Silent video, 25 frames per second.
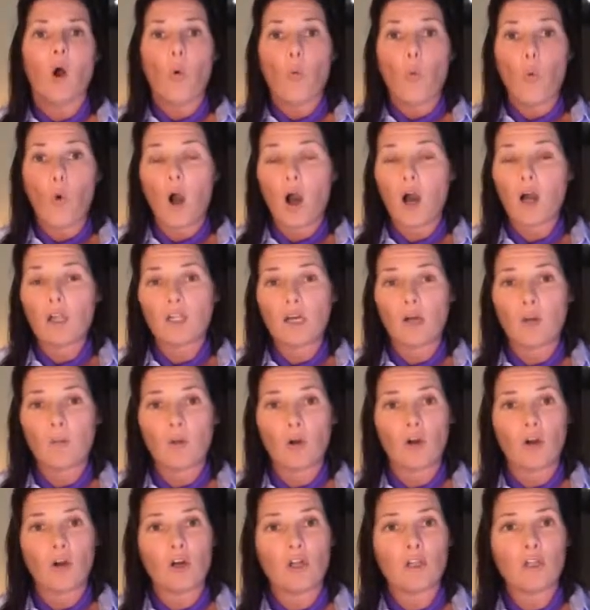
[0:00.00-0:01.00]
while I'm
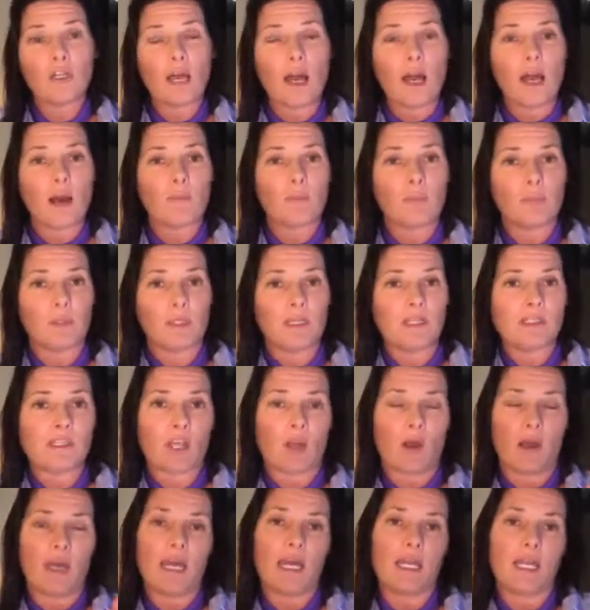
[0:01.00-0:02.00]
on, um, please
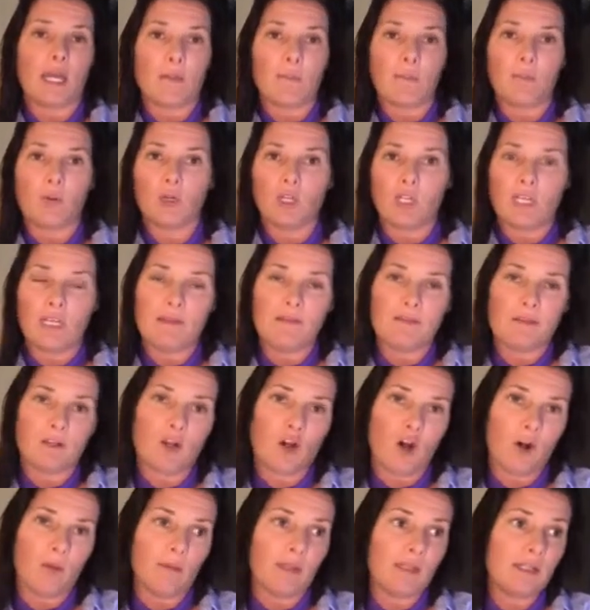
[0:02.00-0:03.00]
go ahead and put it in the
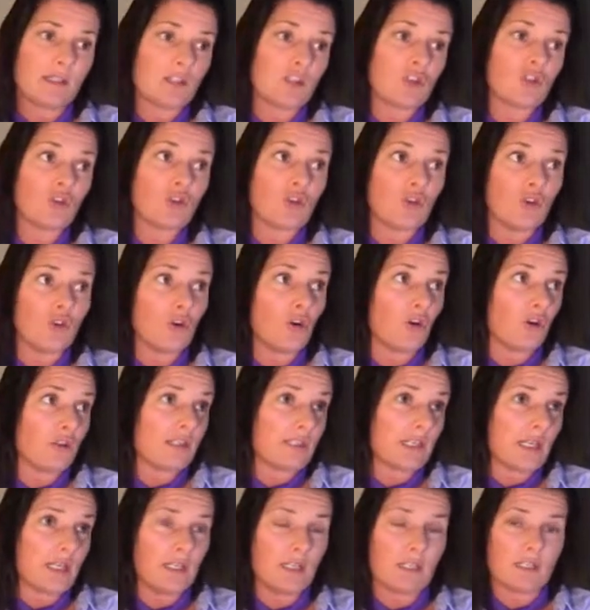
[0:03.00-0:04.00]
comments. Do
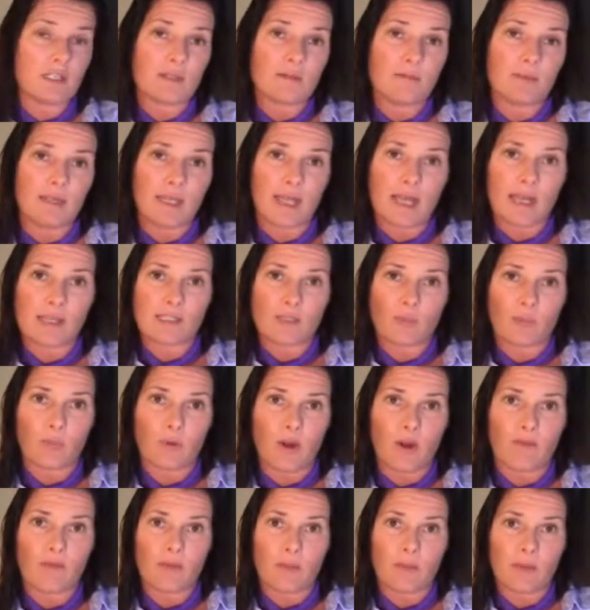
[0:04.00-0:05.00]
not send it to me as a
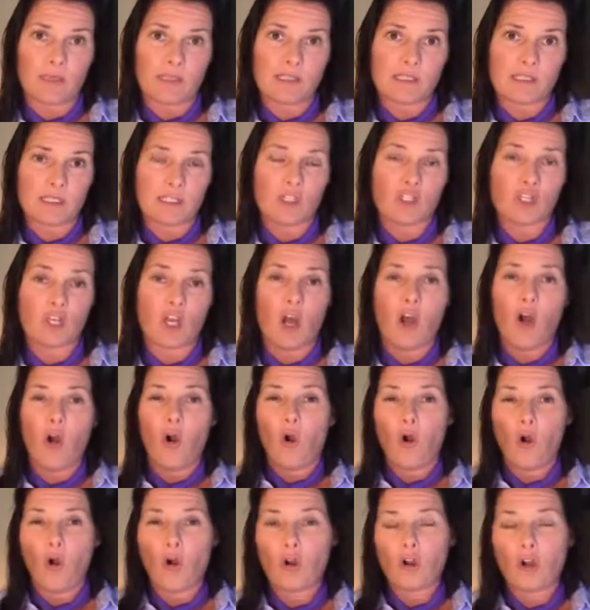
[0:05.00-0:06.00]
private message
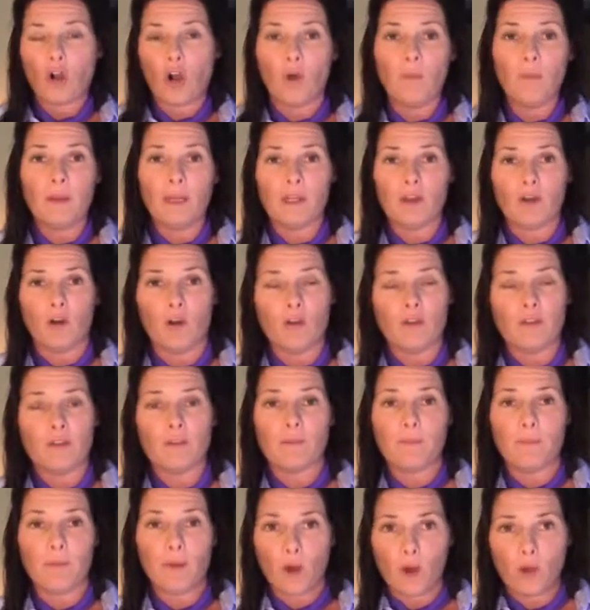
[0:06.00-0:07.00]
or comment on
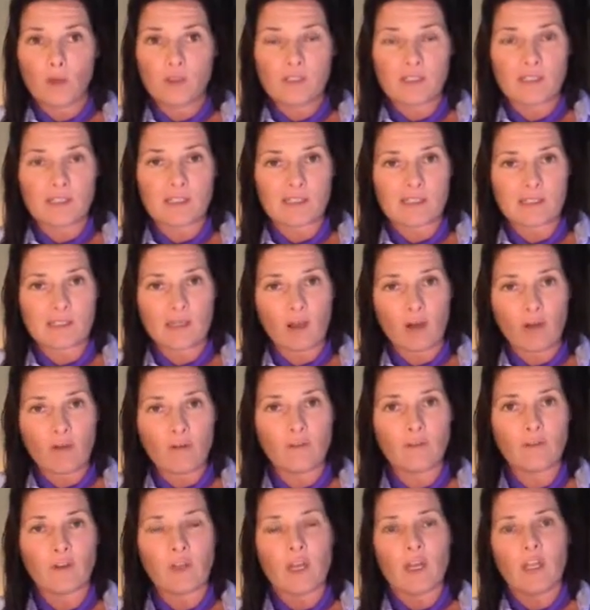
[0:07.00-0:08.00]
the post
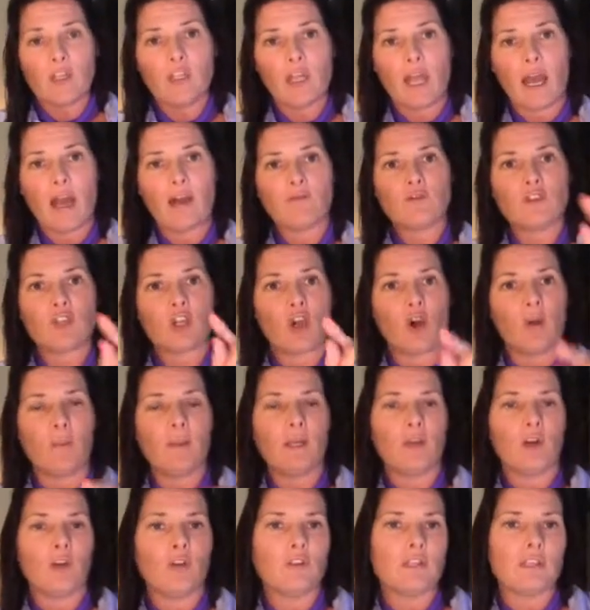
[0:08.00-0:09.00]
itself. You have to
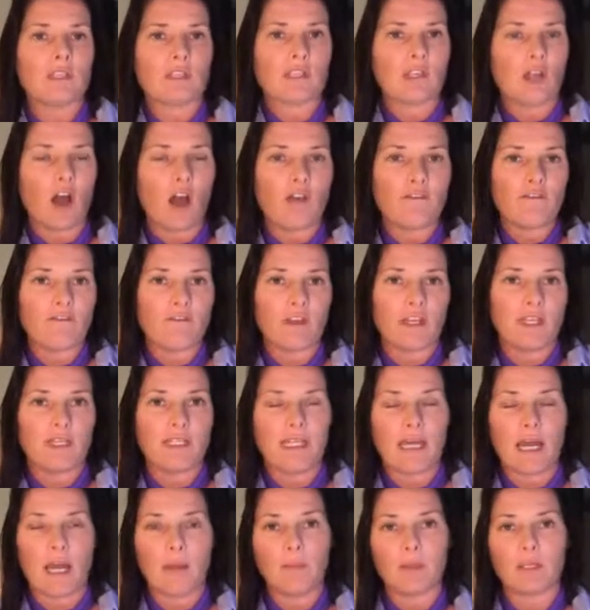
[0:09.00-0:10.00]
comment on this live
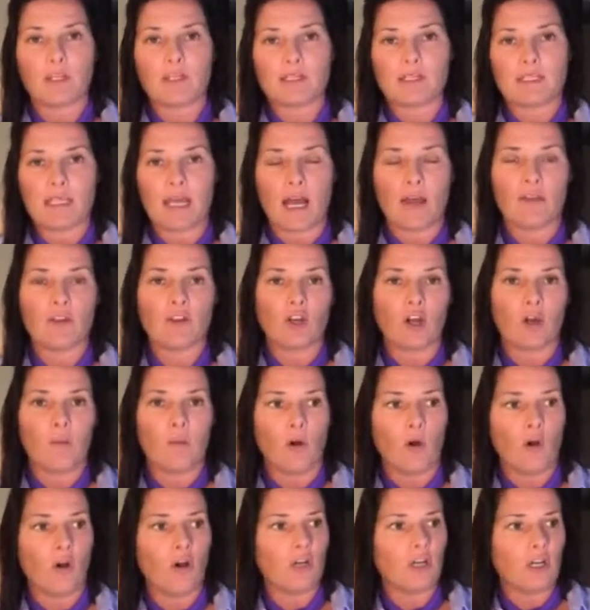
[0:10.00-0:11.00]
feed now because now that I'm
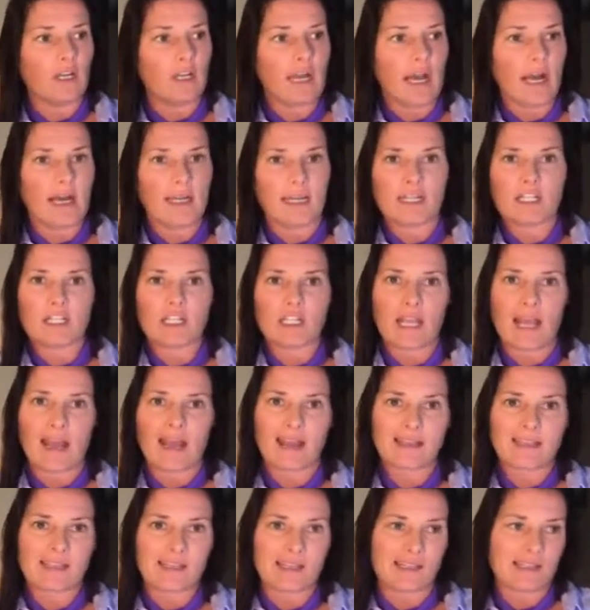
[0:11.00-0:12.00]
on, I can't actually
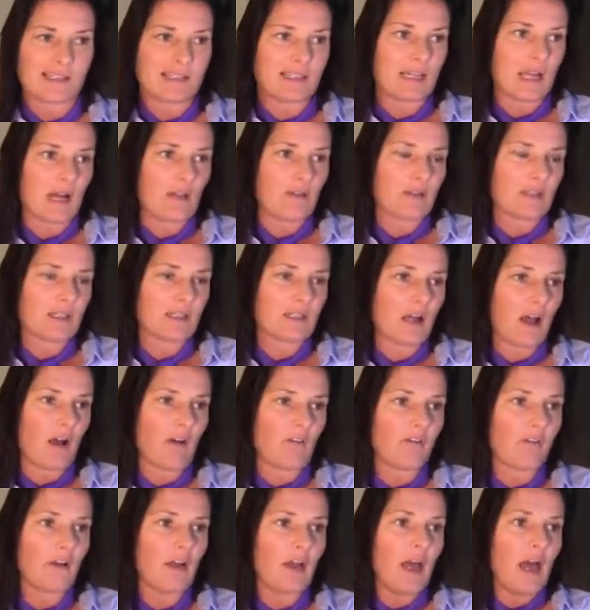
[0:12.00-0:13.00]
access the other
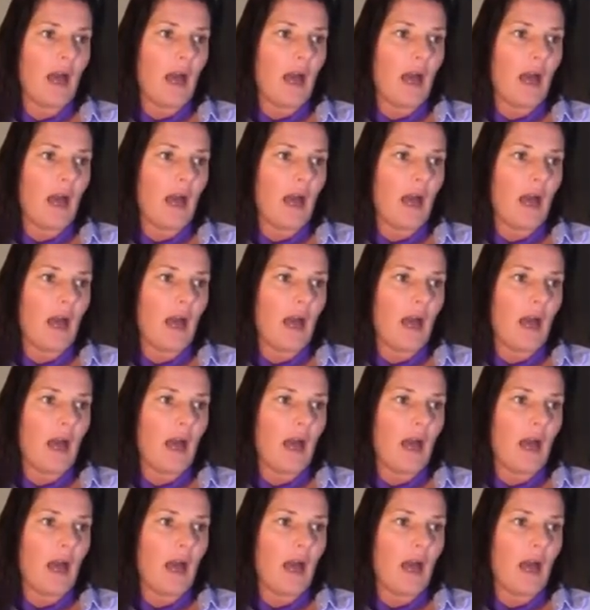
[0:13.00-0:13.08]
stuff.